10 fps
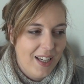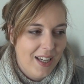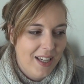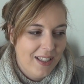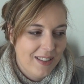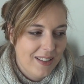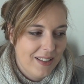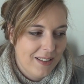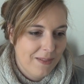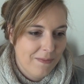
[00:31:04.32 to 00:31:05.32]
And
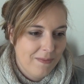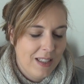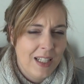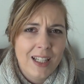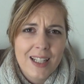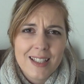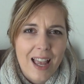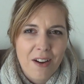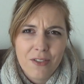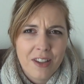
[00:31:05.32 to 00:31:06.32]
he eats
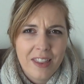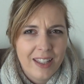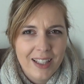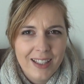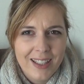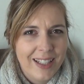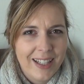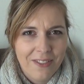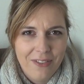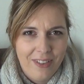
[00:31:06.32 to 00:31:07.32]
everything he
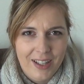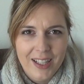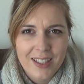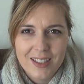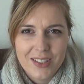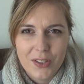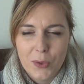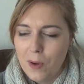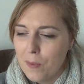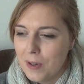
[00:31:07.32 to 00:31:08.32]
can find. So
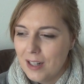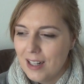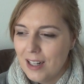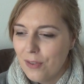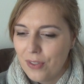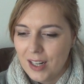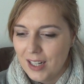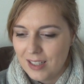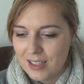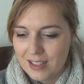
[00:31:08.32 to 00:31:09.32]
when we leave
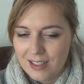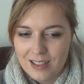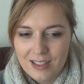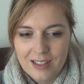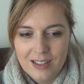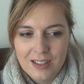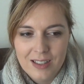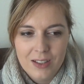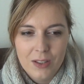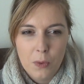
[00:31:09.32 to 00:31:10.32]
things
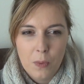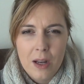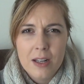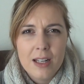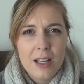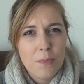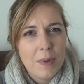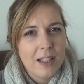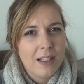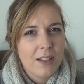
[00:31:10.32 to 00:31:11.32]
around, he left
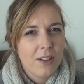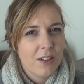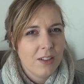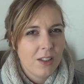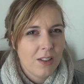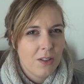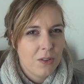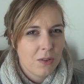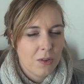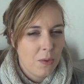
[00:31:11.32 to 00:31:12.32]
my yarn
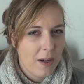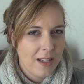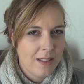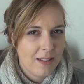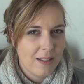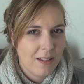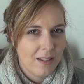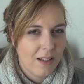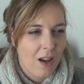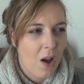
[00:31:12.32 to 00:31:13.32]
alone quite
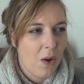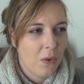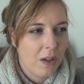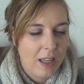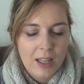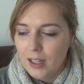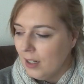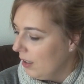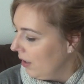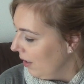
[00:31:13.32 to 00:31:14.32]

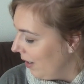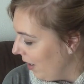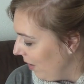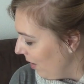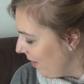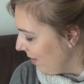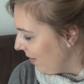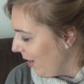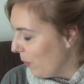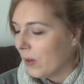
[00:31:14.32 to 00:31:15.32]
okay. Unless
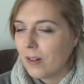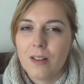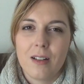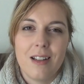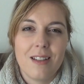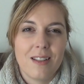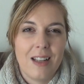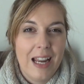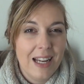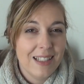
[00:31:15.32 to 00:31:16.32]
they were
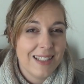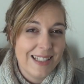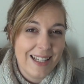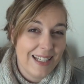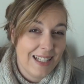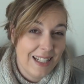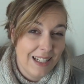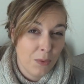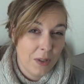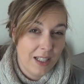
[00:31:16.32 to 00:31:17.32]
skeins, then
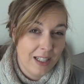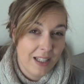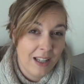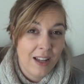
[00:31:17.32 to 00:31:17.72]
he really